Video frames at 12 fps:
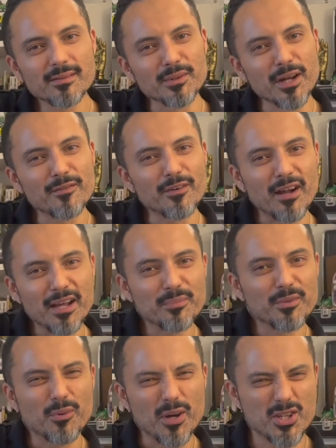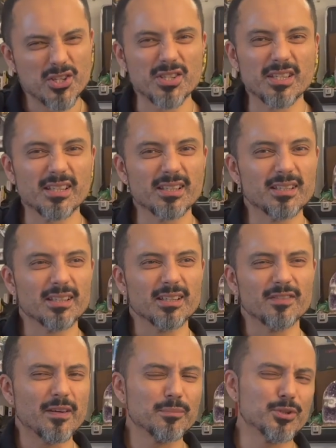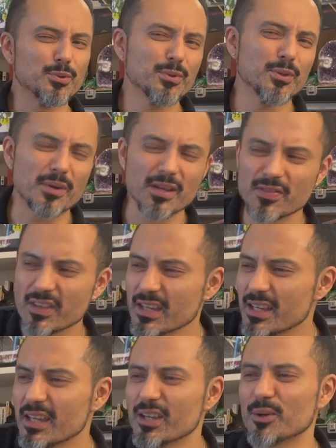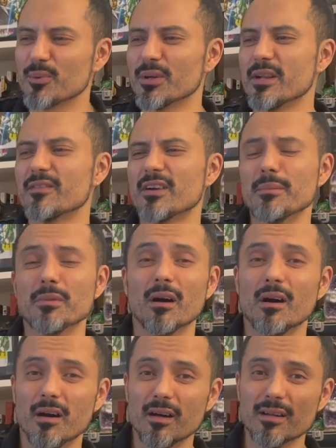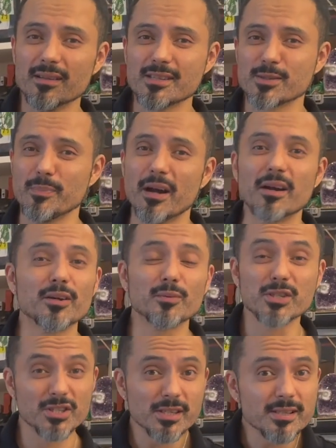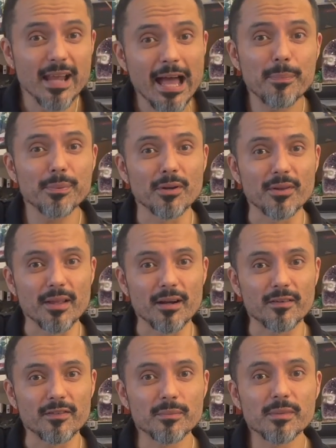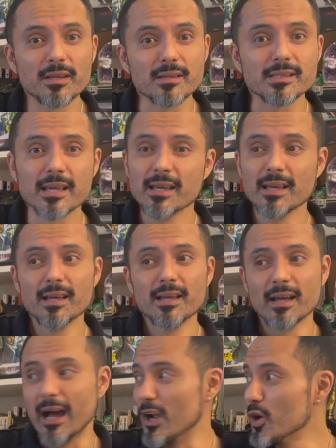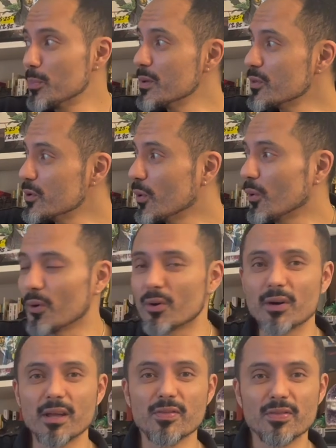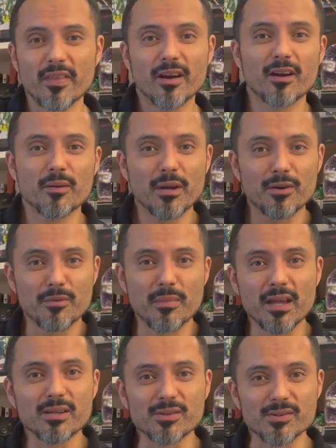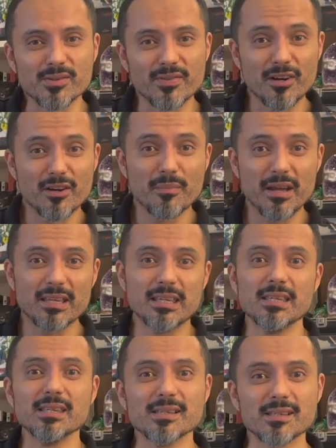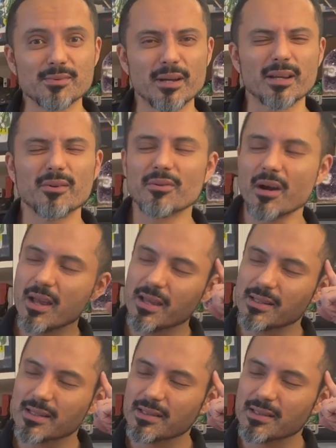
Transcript: Whenever I'm questioning if I'm doing the right thing, or whenever I'm uninspired, which doesn't happen all that often, because I open the door and there are my reminders, there are my keys, right? Right.